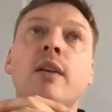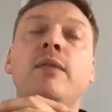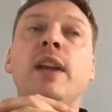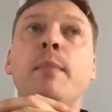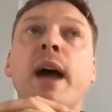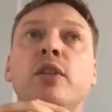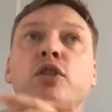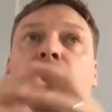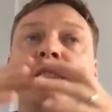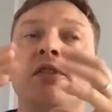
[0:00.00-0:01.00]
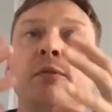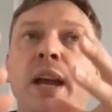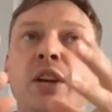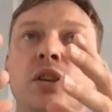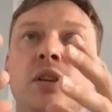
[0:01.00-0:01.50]
The amount of
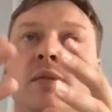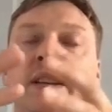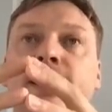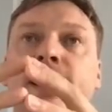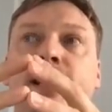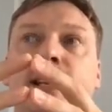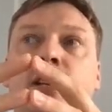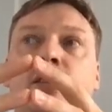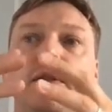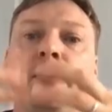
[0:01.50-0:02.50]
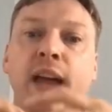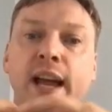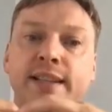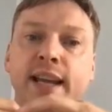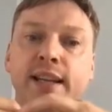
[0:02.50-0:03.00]
transformation that's needed of
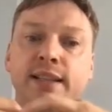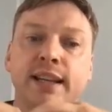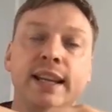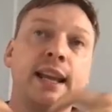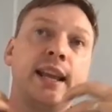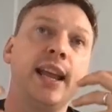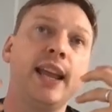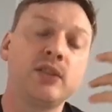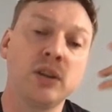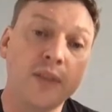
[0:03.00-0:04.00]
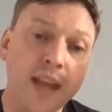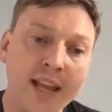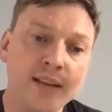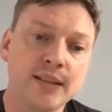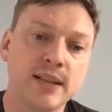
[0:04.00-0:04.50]
that data to get it sort of
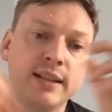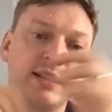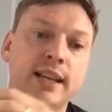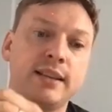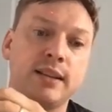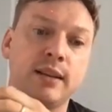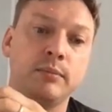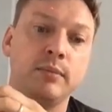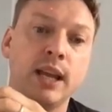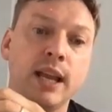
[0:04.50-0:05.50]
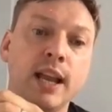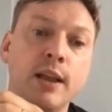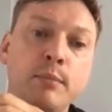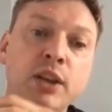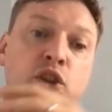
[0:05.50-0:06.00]
into the system
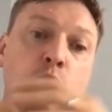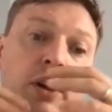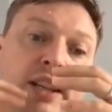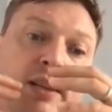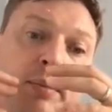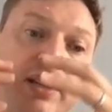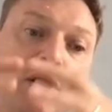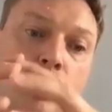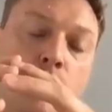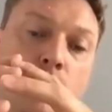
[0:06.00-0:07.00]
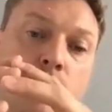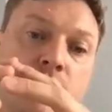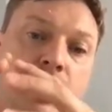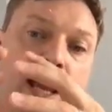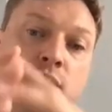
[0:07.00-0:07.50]
means you want it to be stored
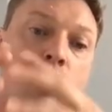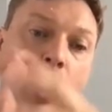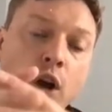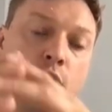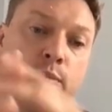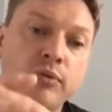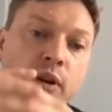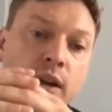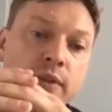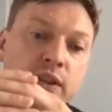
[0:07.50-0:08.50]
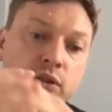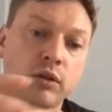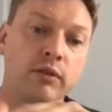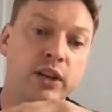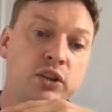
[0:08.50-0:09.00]
in your own private
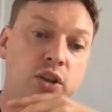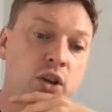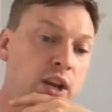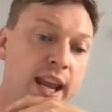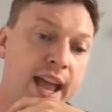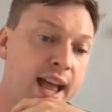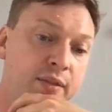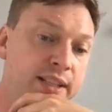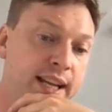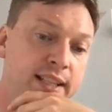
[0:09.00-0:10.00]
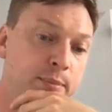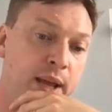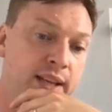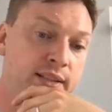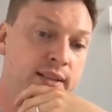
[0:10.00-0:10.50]
storage. So you're going to have a
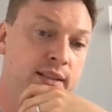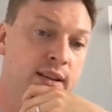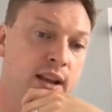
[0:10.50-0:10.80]
database